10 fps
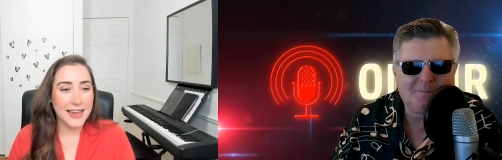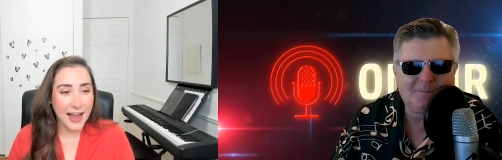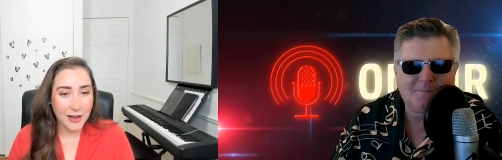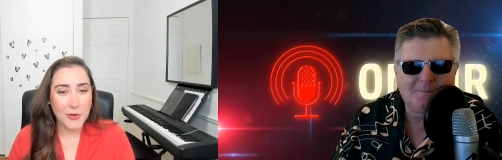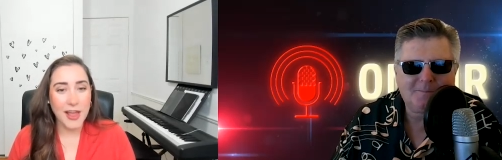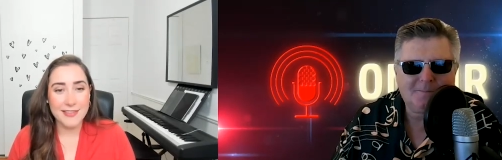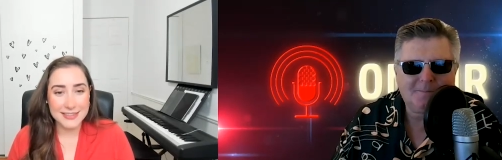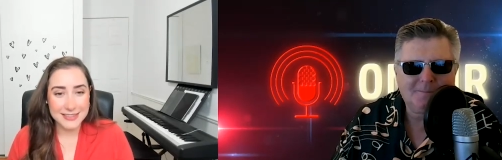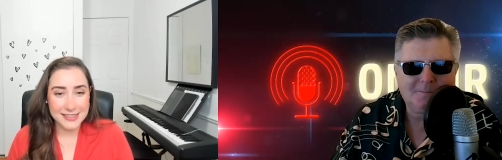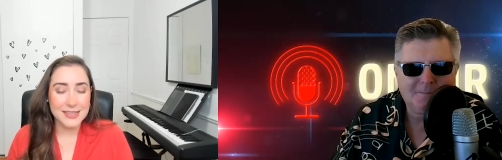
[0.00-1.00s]
Speaker 1: yeah,
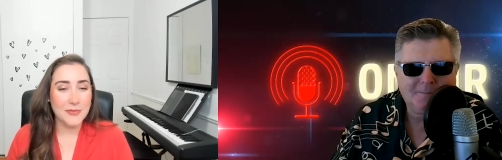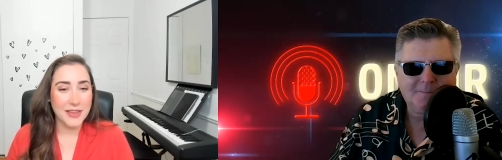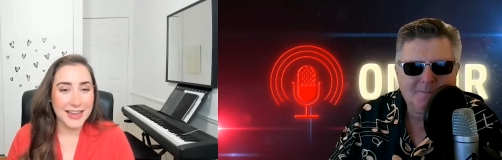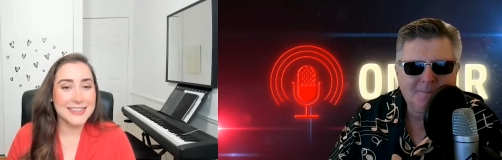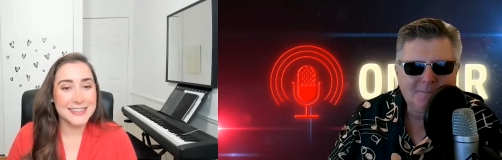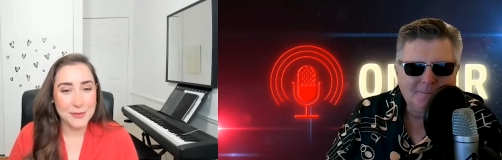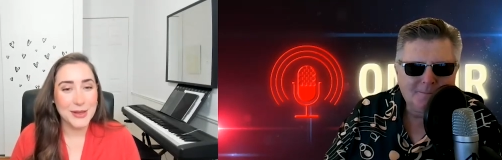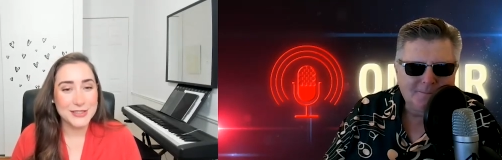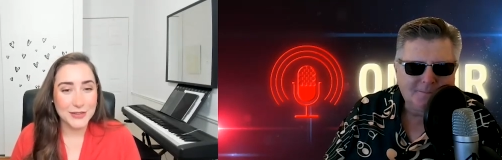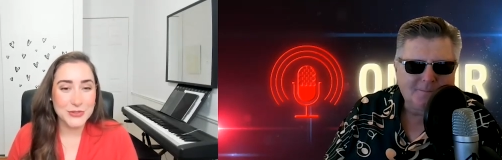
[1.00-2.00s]
okay, this is something I can
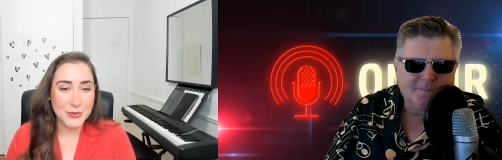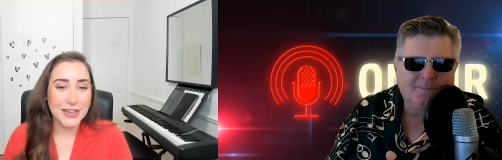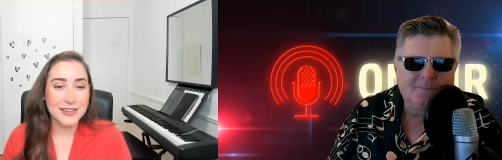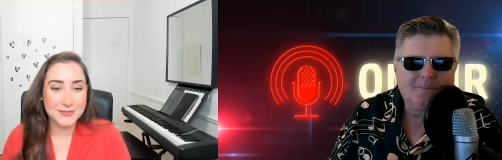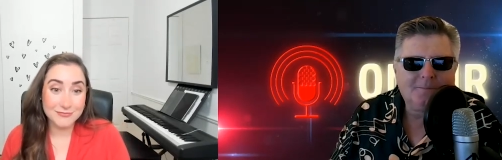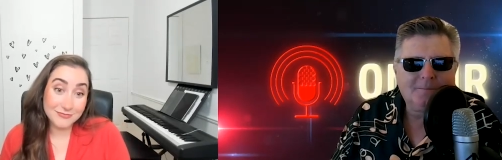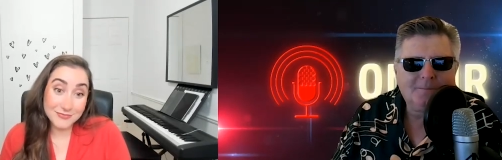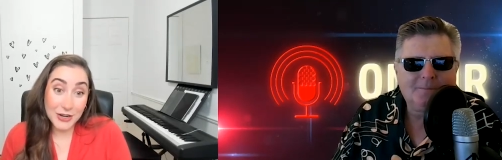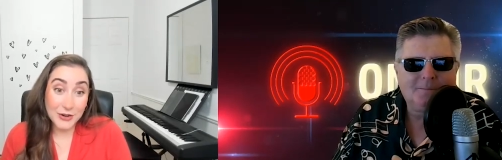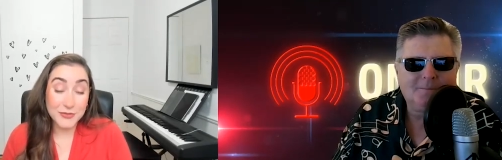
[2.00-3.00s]
see myself doing,
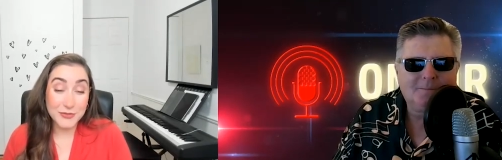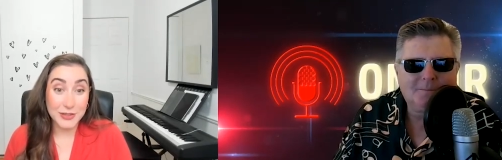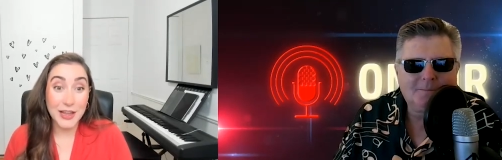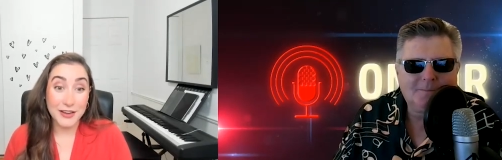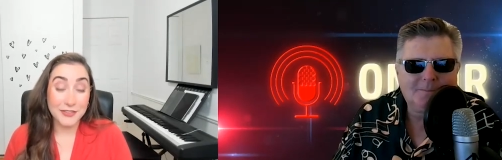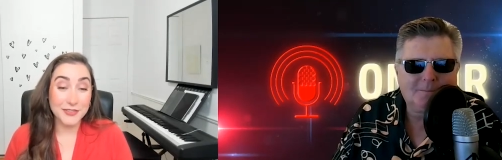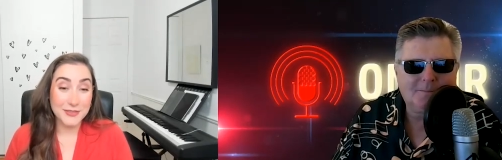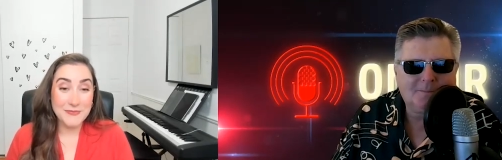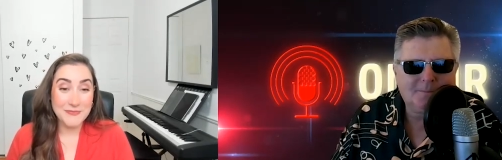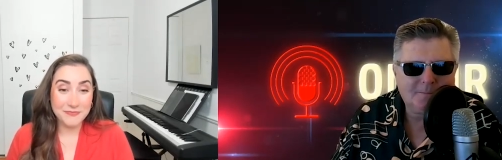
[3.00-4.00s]
you know, for
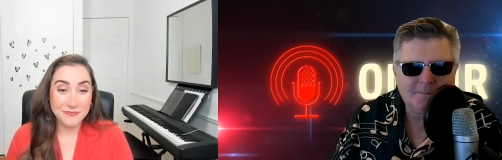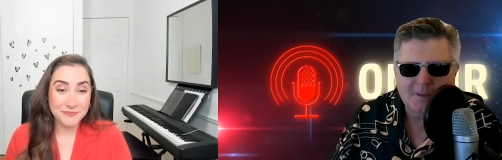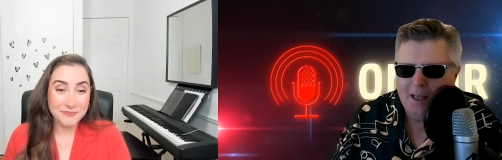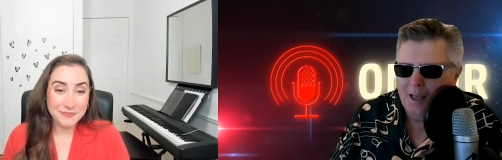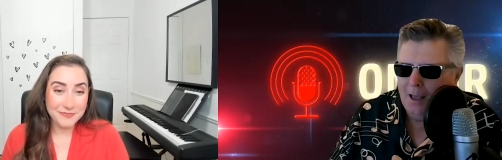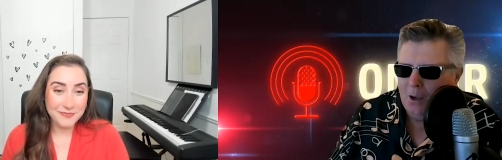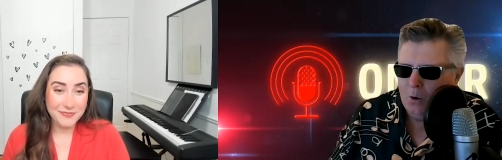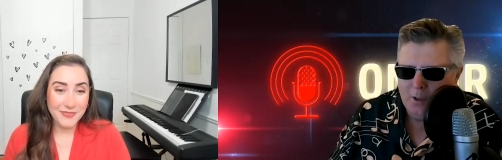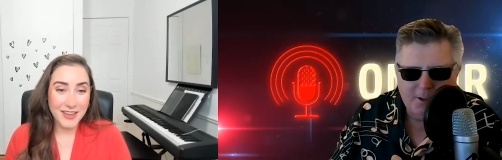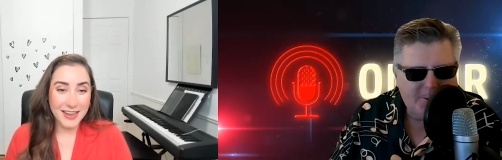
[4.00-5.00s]
life.
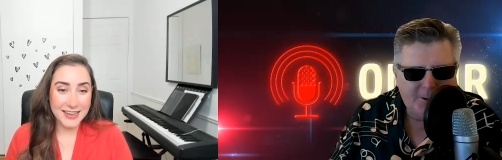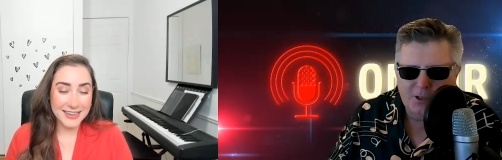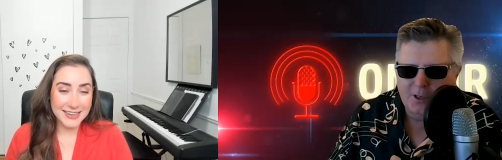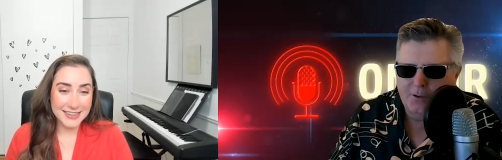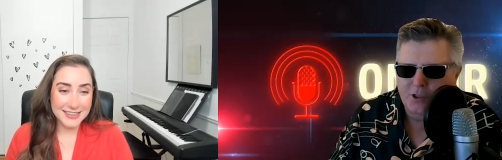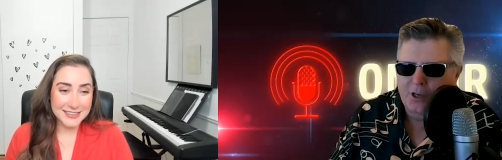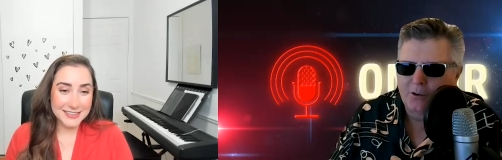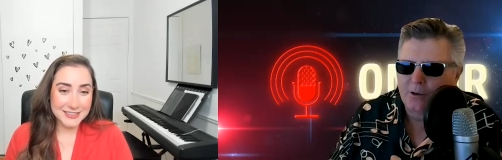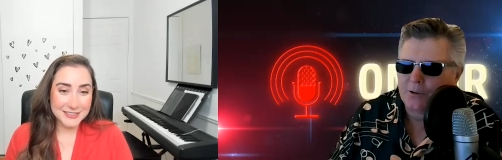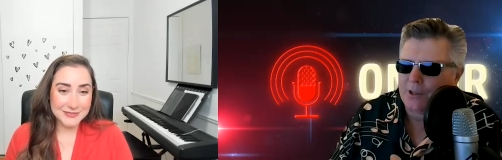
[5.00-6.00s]
Speaker 2: Well, I think we should give a
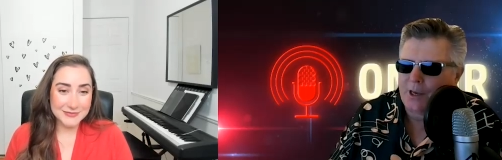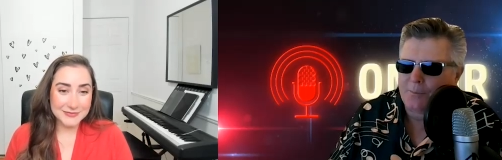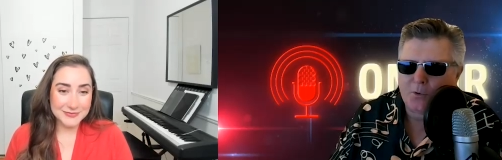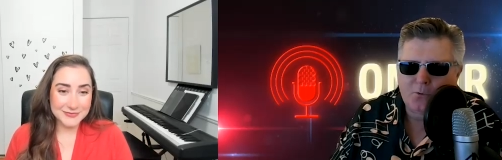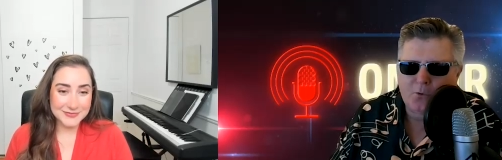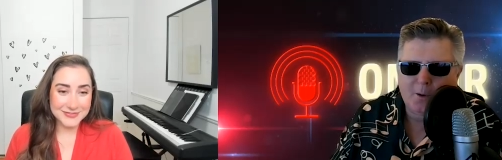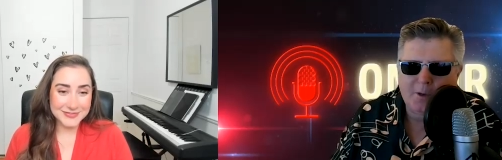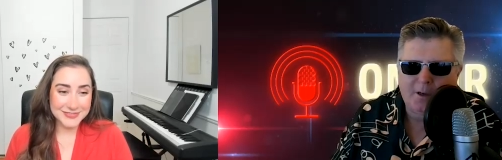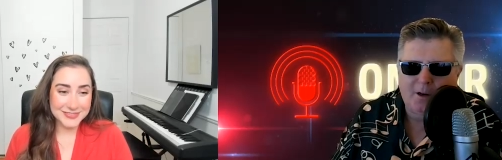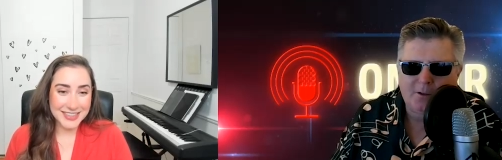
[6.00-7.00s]
shout out to that
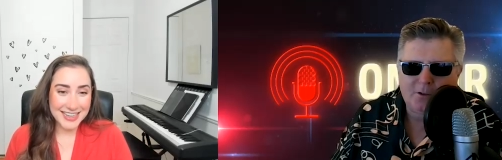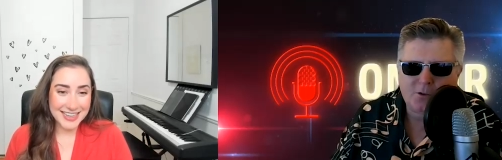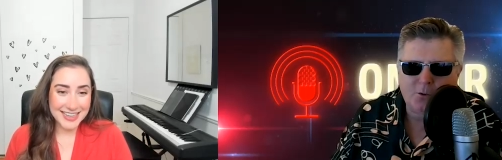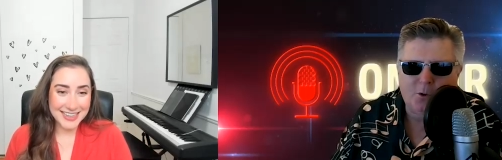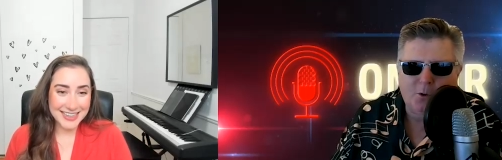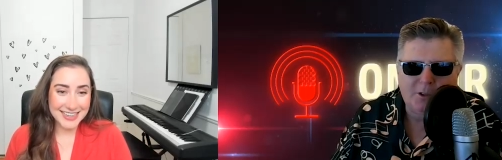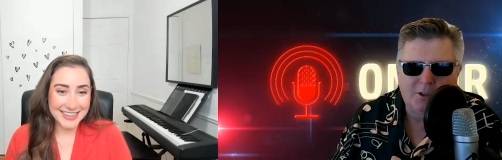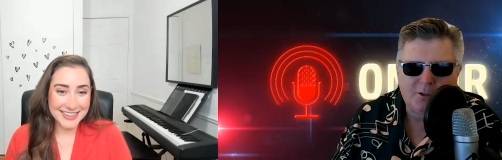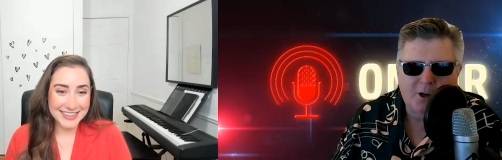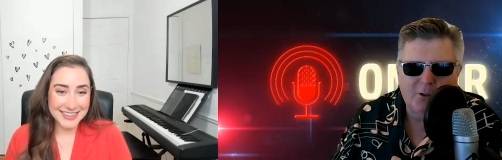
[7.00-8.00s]
performing arts school,
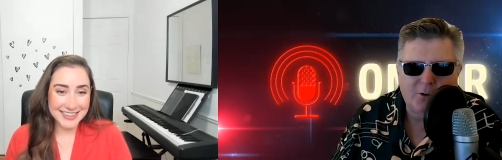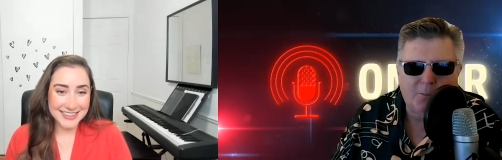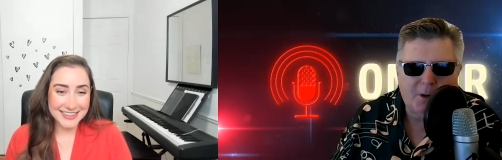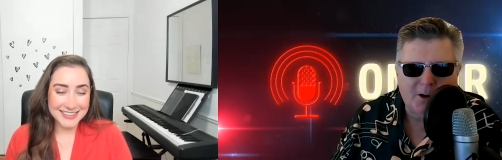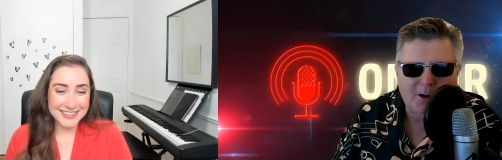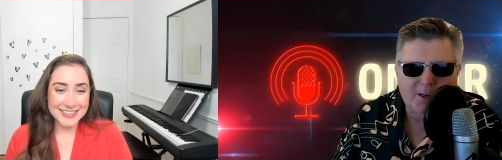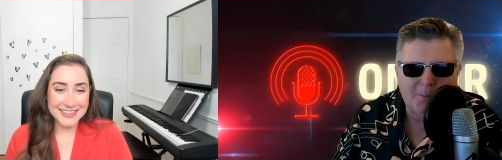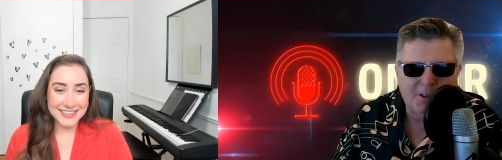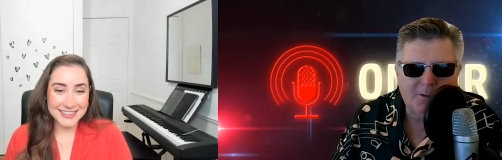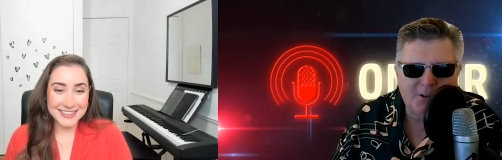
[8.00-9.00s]
which is Cawthra Park, I
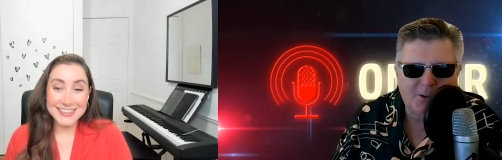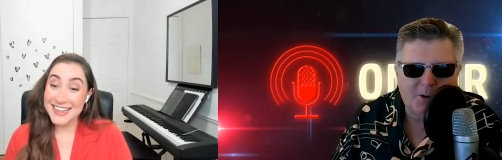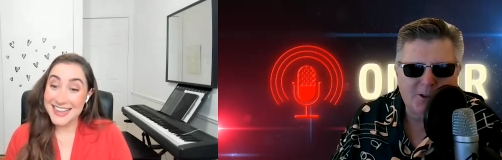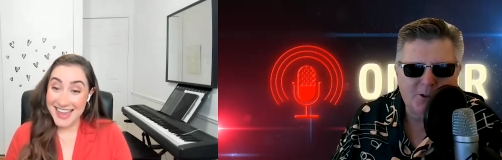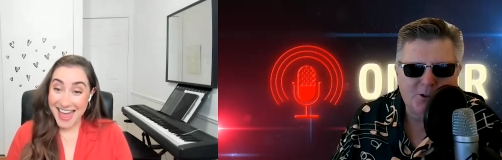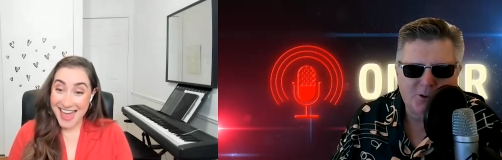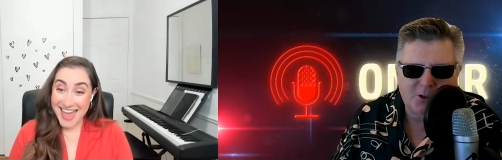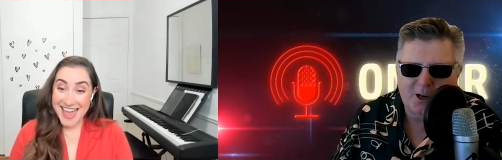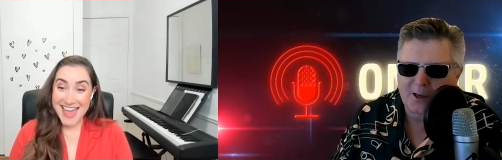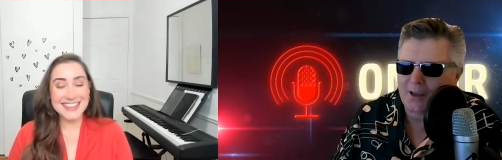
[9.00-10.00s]
believe, is the one.
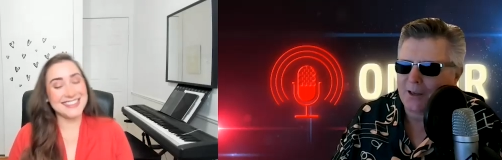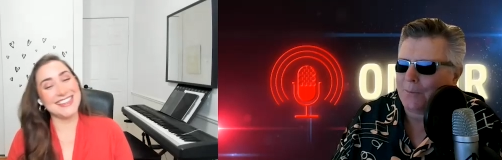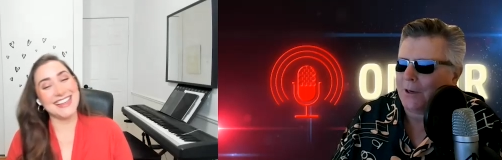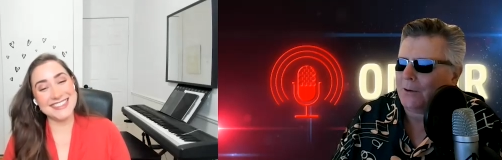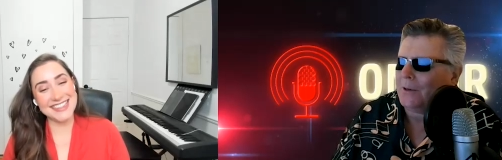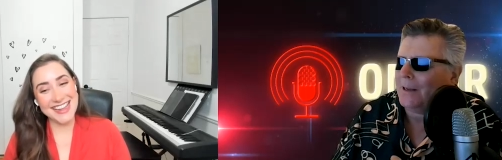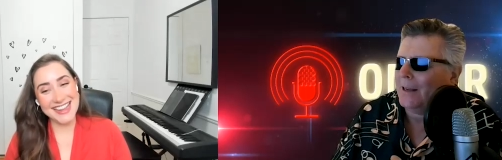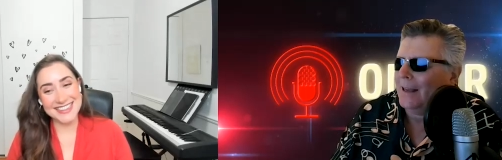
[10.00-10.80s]
yes, yes, it is.